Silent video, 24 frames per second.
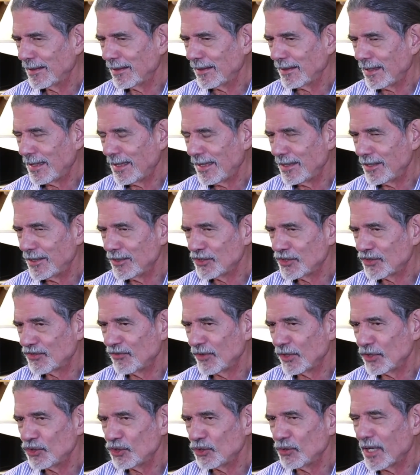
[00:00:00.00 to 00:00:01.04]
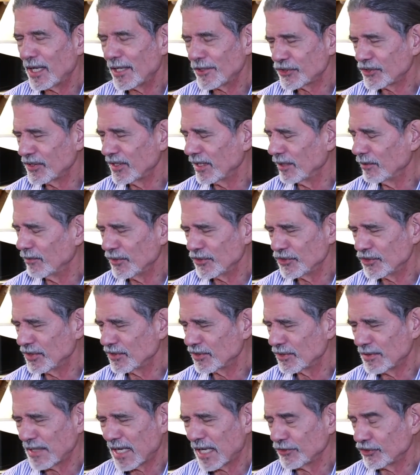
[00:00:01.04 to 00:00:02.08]
his virtuosity was
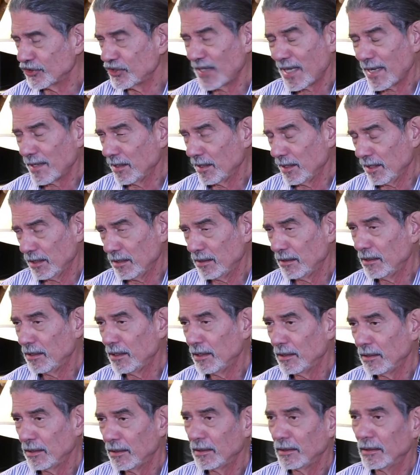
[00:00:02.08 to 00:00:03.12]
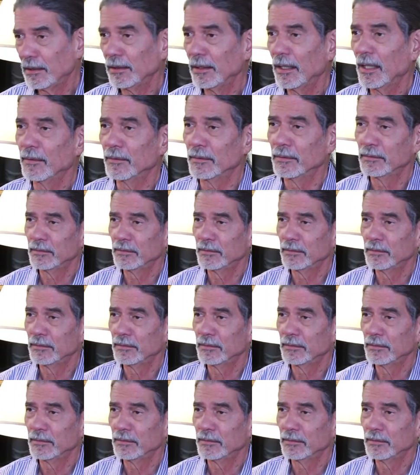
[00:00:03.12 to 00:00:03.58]
just outstanding. Yeah.